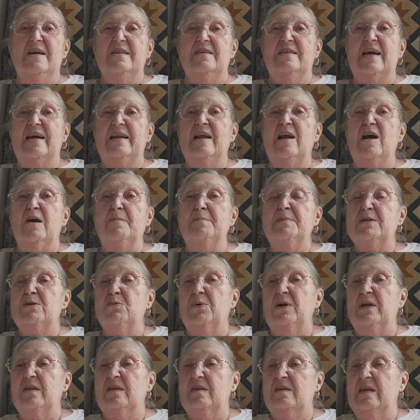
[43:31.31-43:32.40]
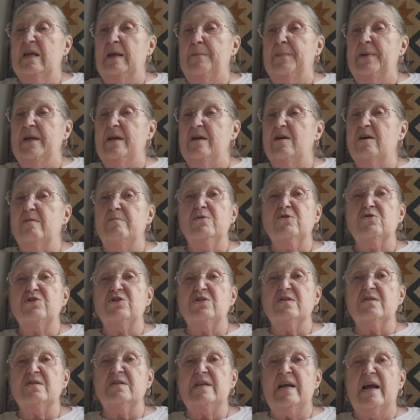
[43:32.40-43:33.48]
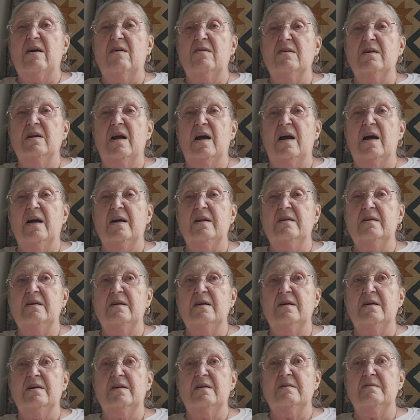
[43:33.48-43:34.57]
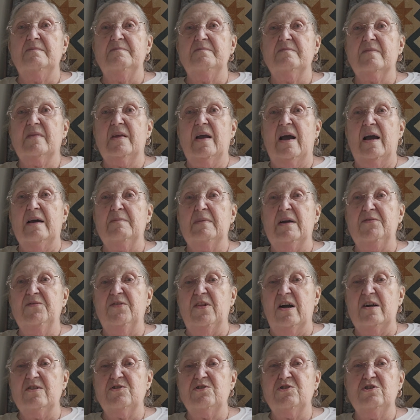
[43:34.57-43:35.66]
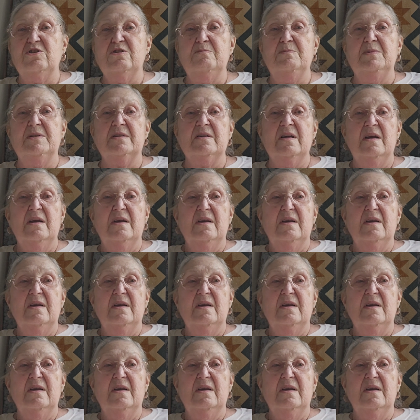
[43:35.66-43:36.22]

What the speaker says: That helps with keeping commercials down on my floss tubes.